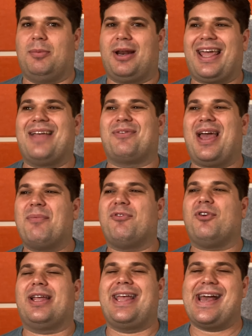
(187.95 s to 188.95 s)
but I kept
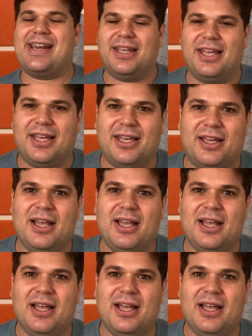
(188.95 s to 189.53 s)
forgetting,